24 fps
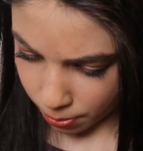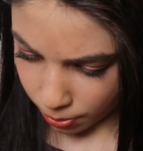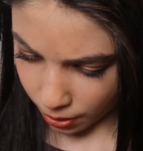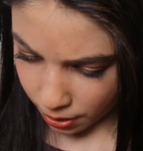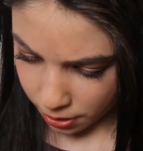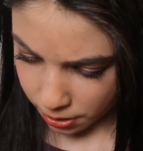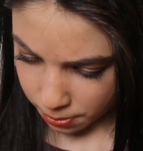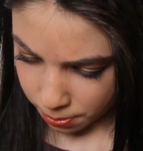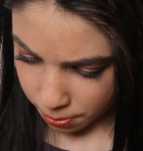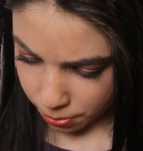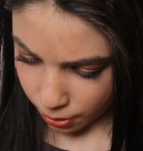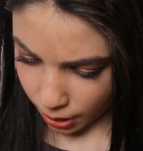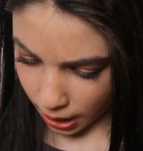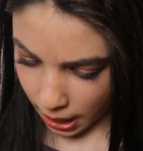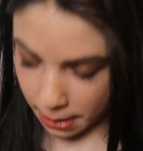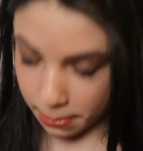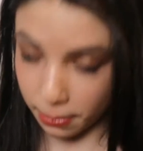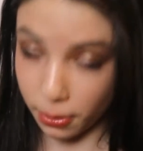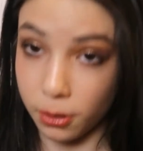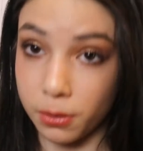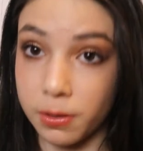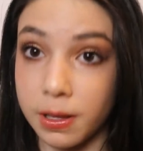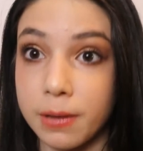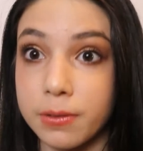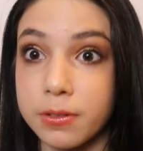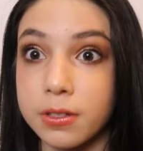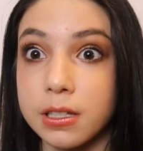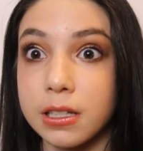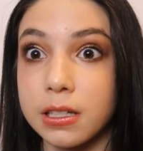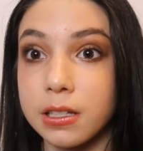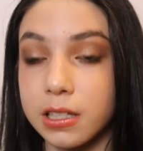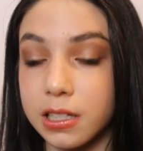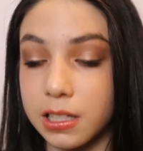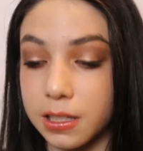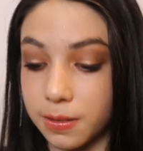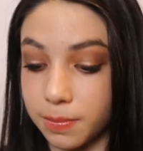Plus Primer. That's a
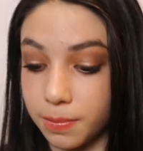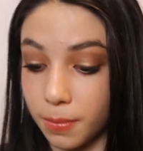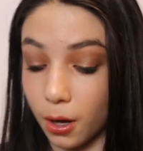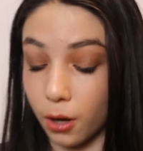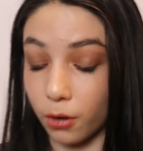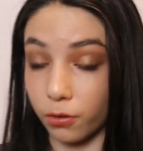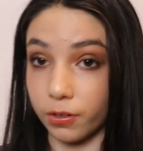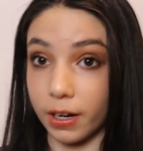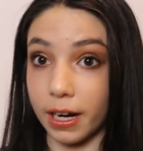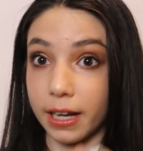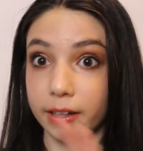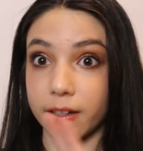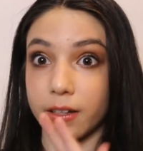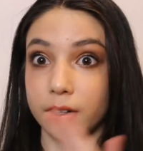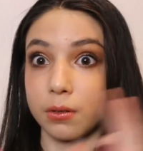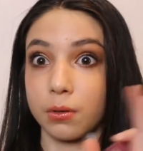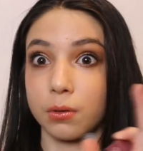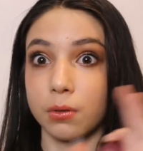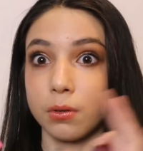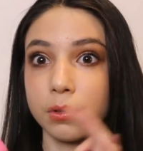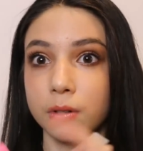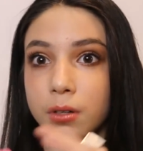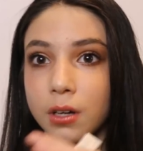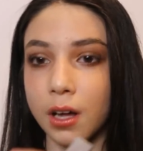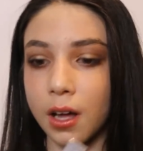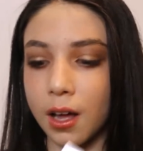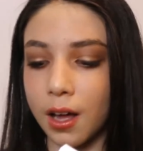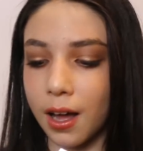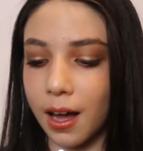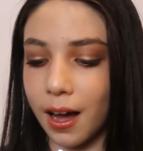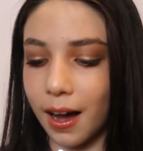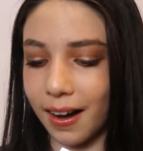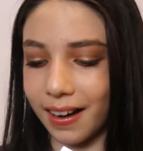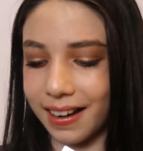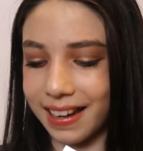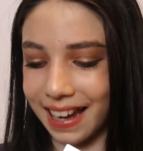small writing. Ooh,
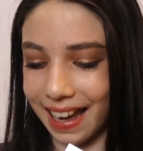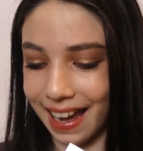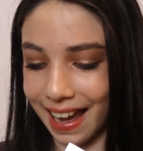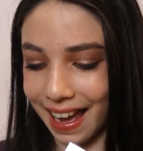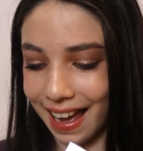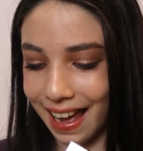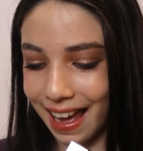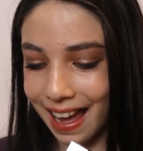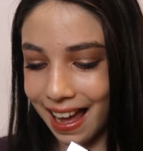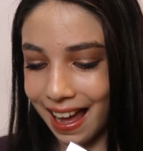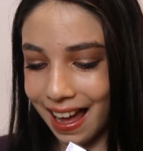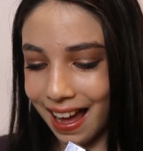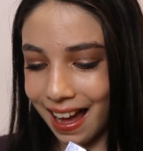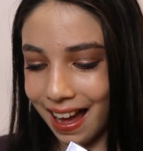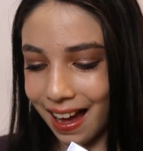okay.